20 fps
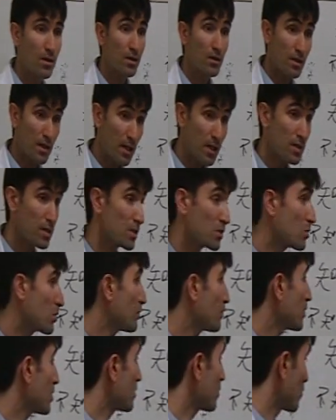The essence
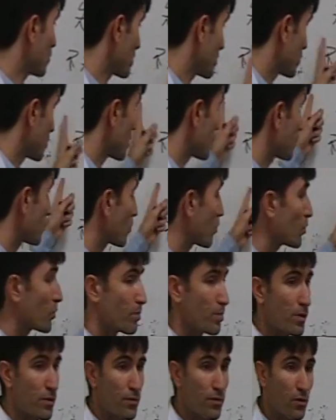of it we just wrote
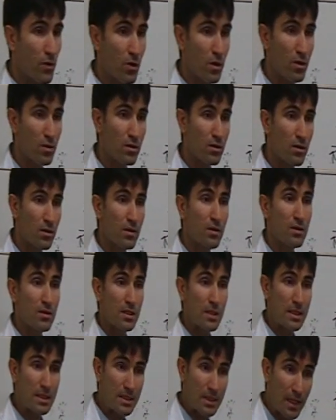before.
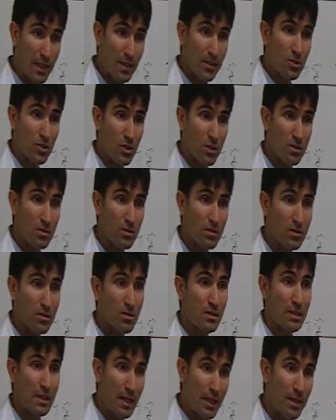The sages,
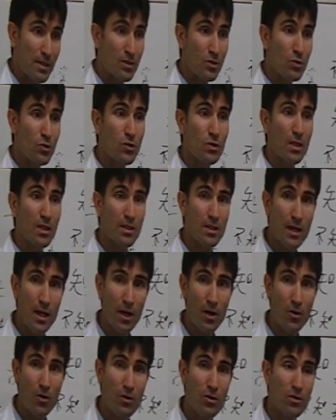they knew the
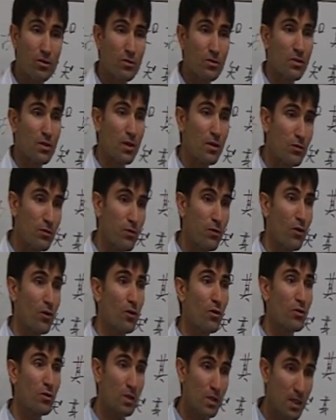Tao. They
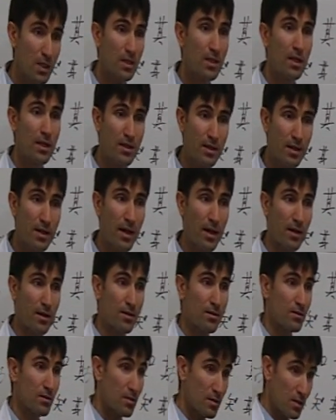follow yin and yang.
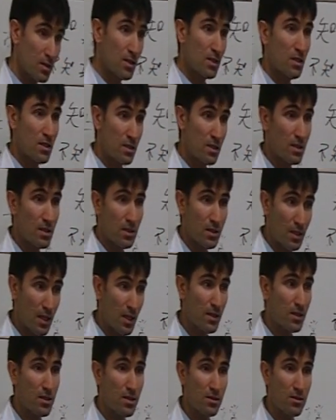This is this
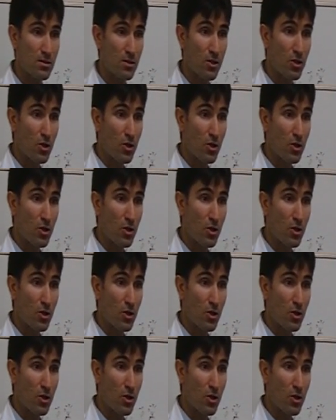essence.